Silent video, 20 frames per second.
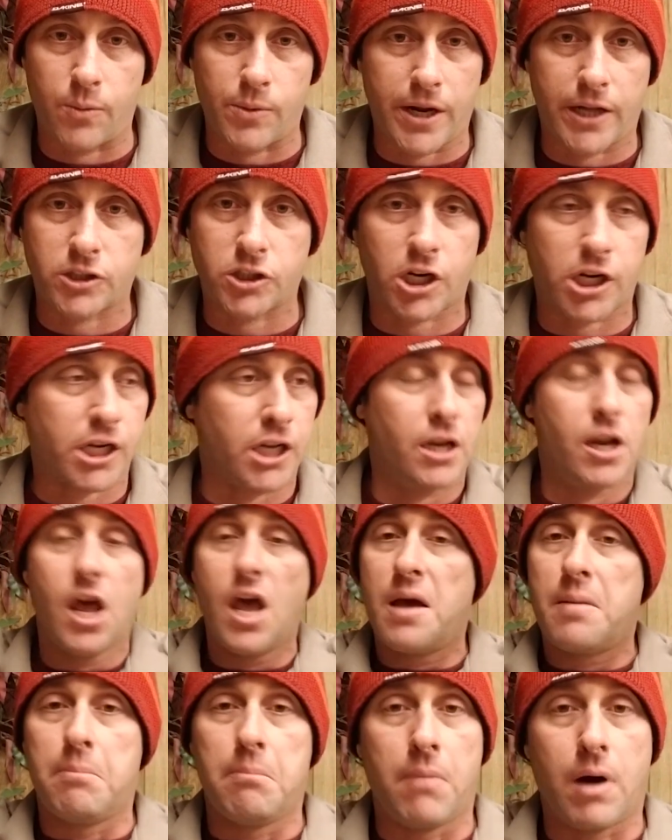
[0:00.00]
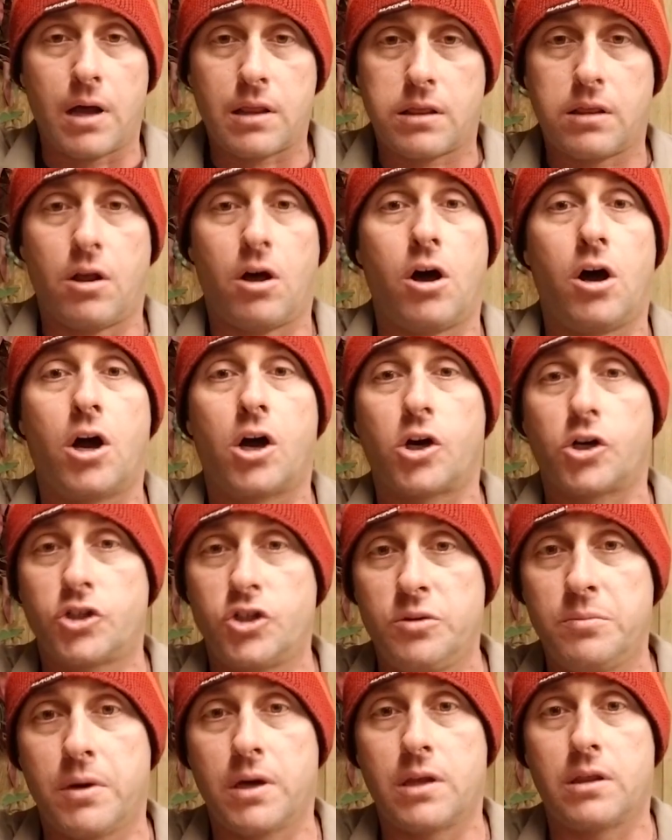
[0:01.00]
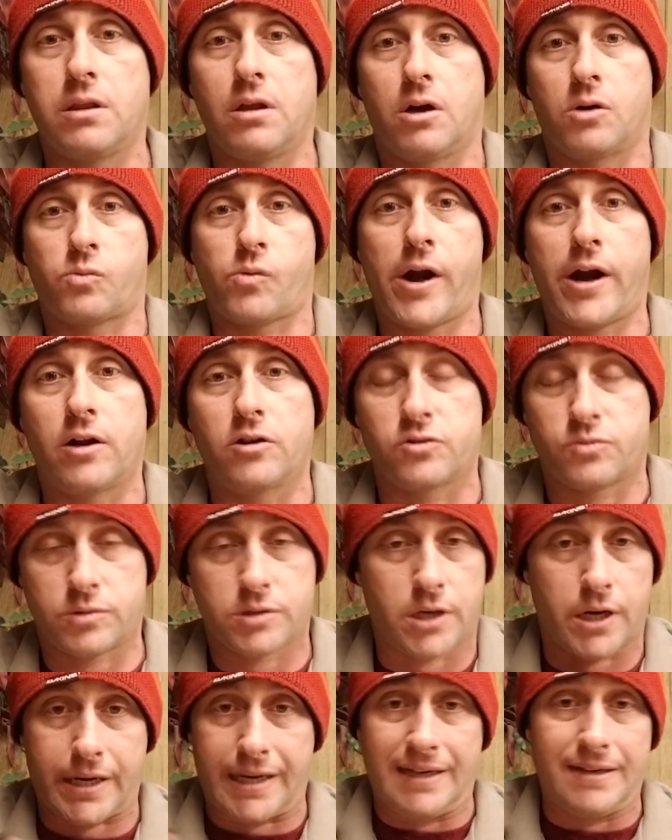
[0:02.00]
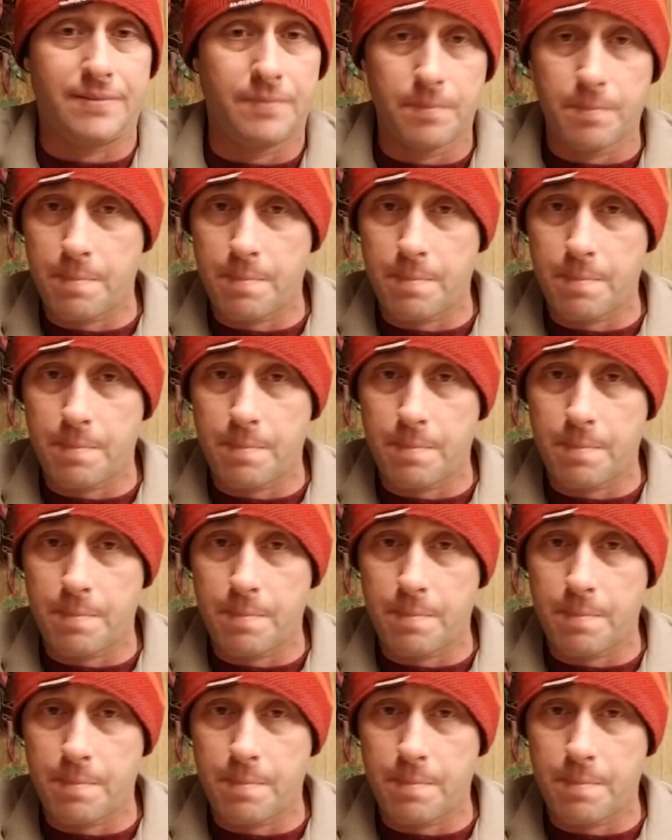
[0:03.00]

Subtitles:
We're not talking month-long or 2-month-long rentals. We're talking,